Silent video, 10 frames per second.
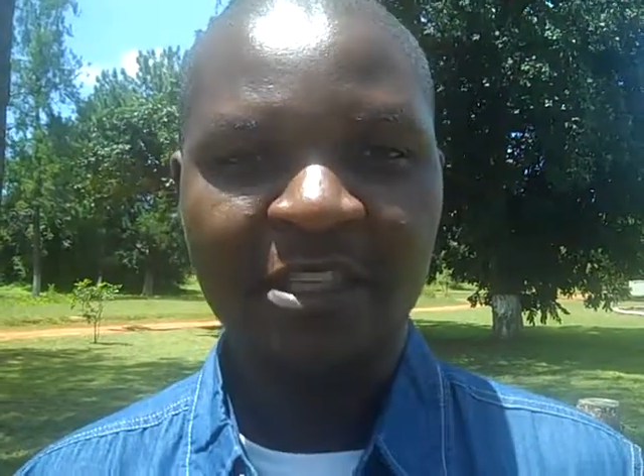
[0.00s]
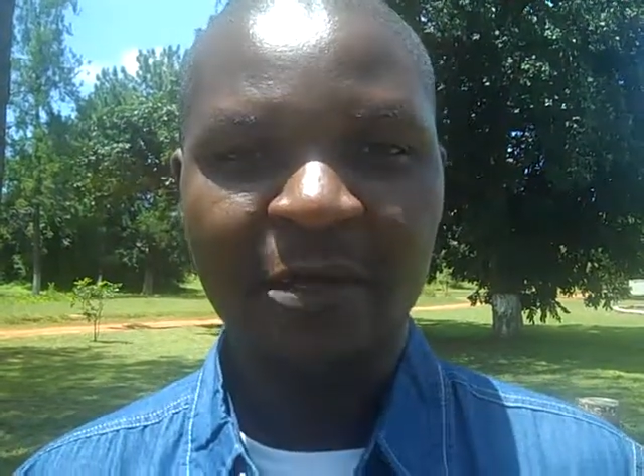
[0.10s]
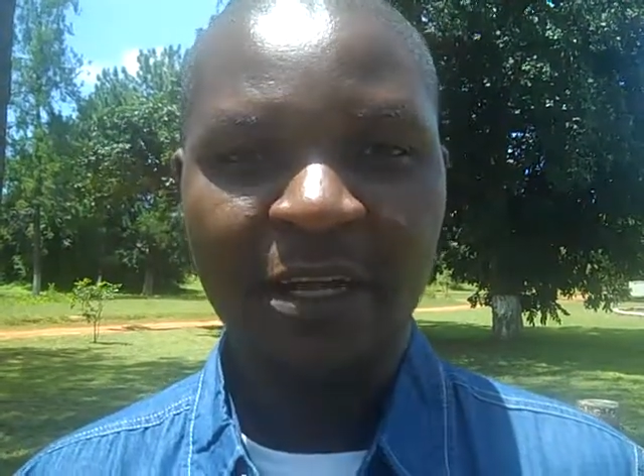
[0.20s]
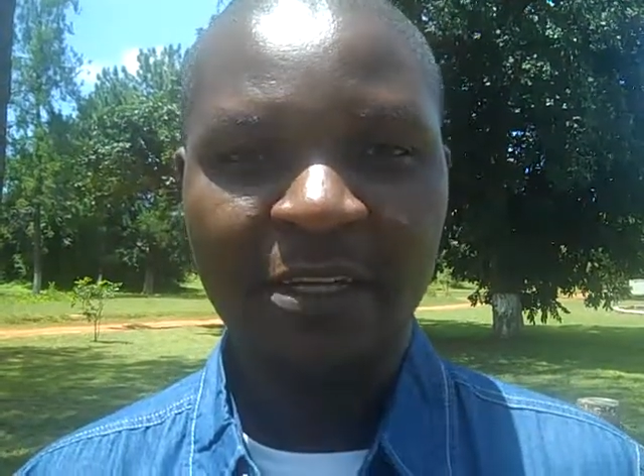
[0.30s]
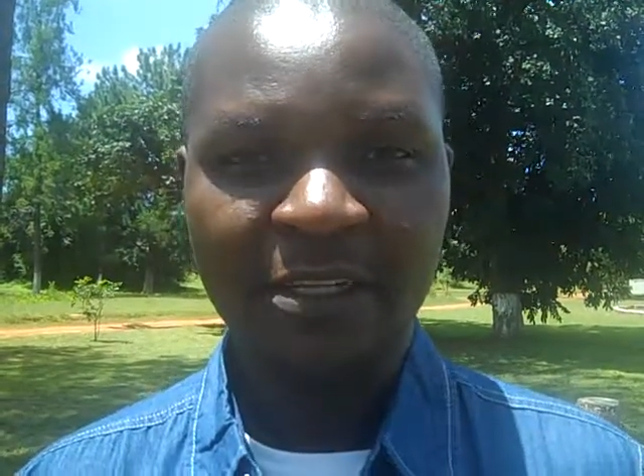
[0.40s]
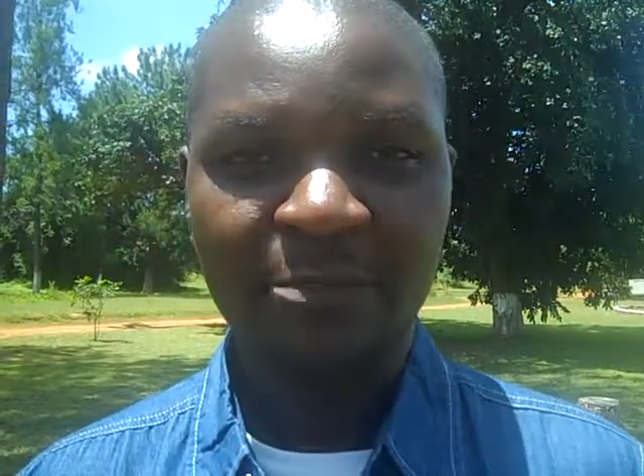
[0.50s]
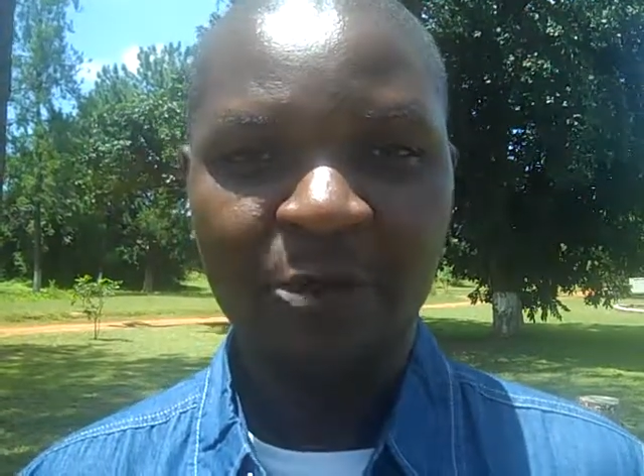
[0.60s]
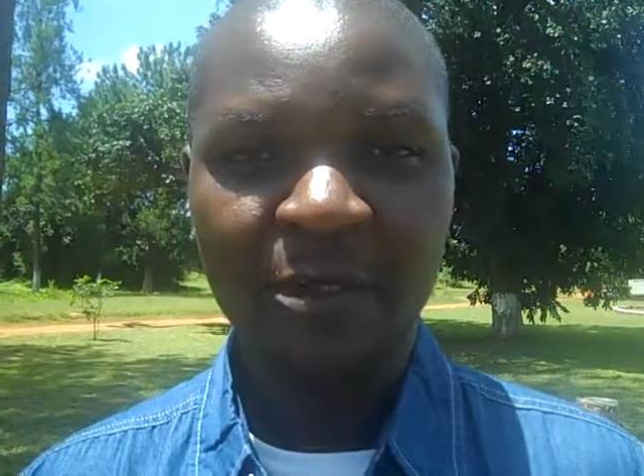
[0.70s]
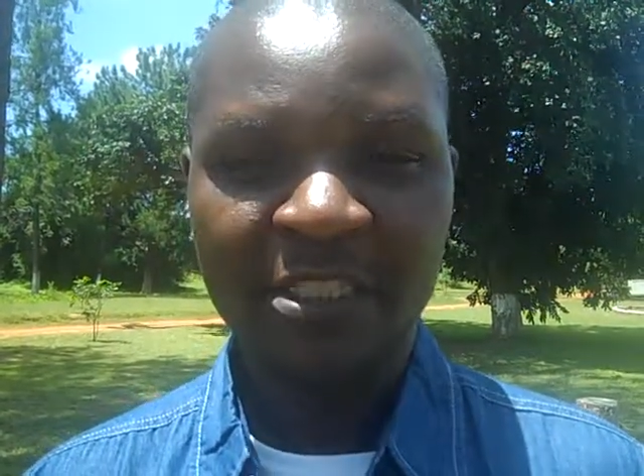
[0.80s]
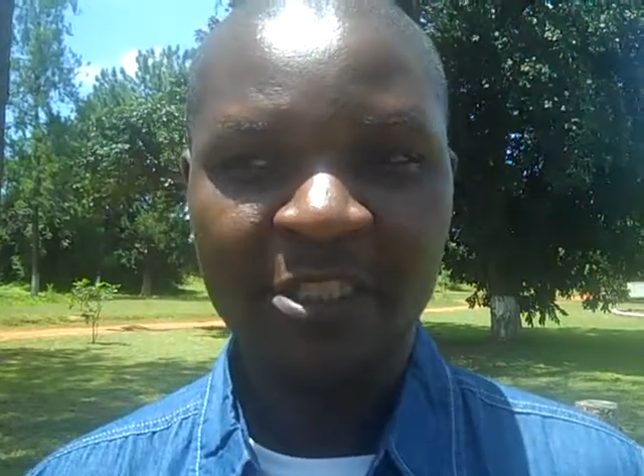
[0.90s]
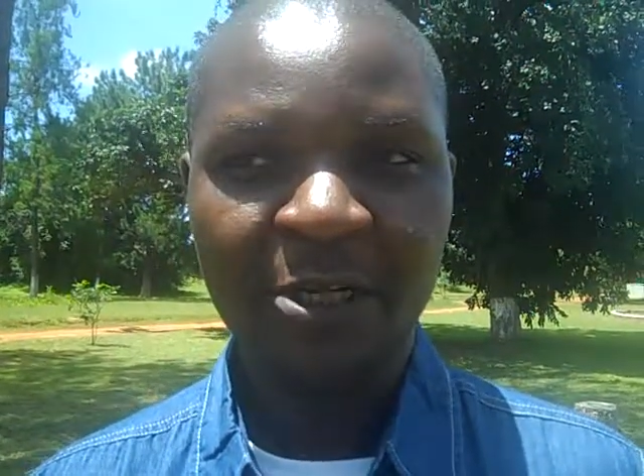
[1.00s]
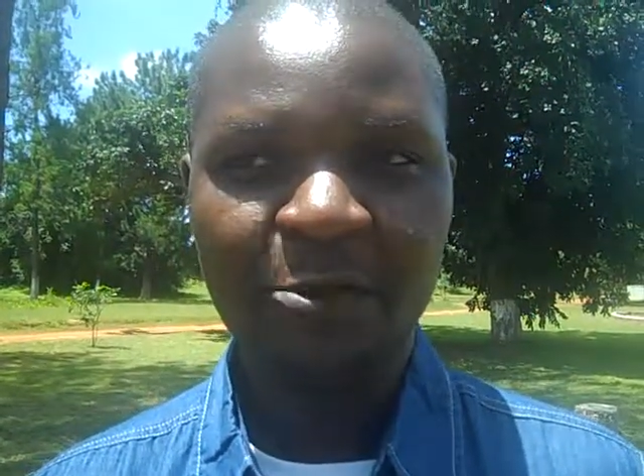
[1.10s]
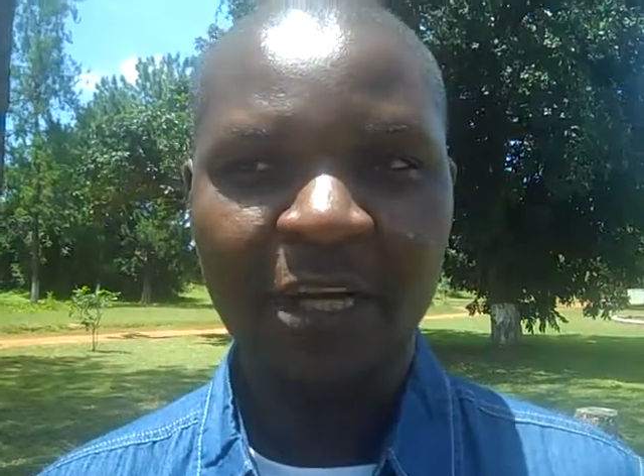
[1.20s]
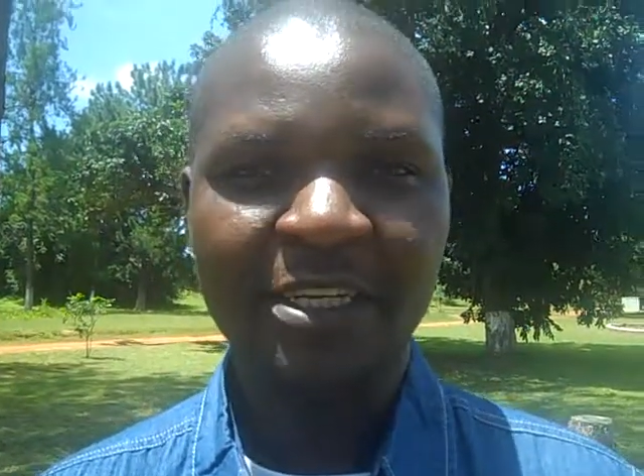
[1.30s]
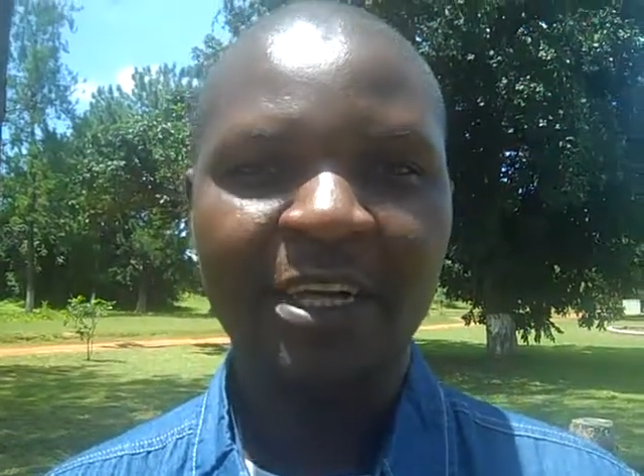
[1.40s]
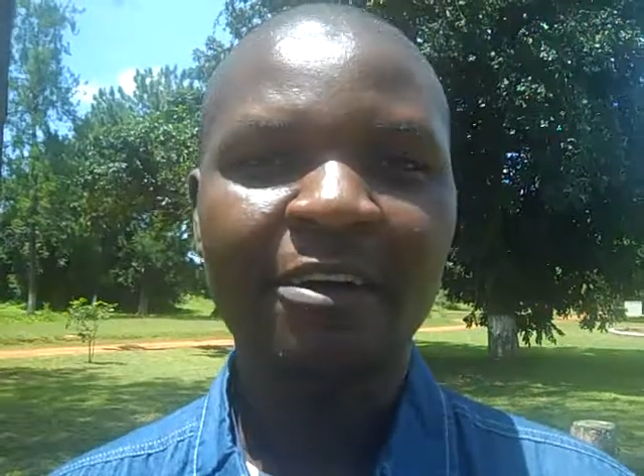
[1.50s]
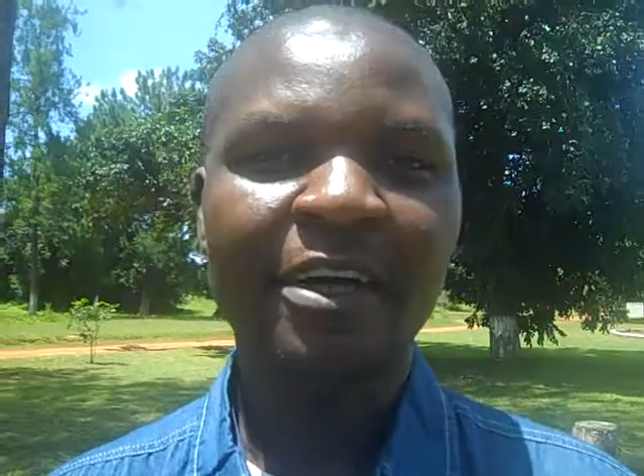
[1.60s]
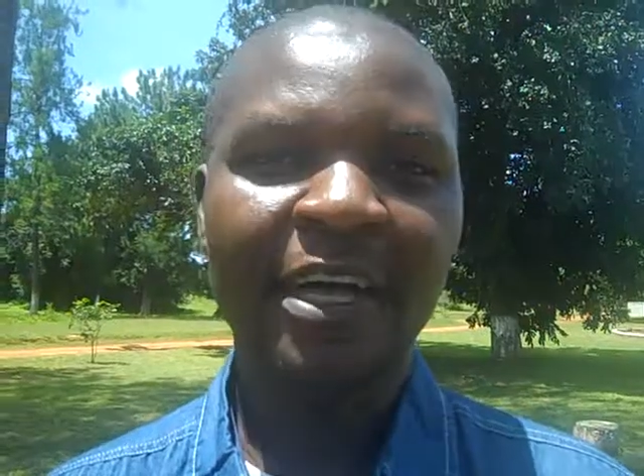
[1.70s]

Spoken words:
in implementation right now,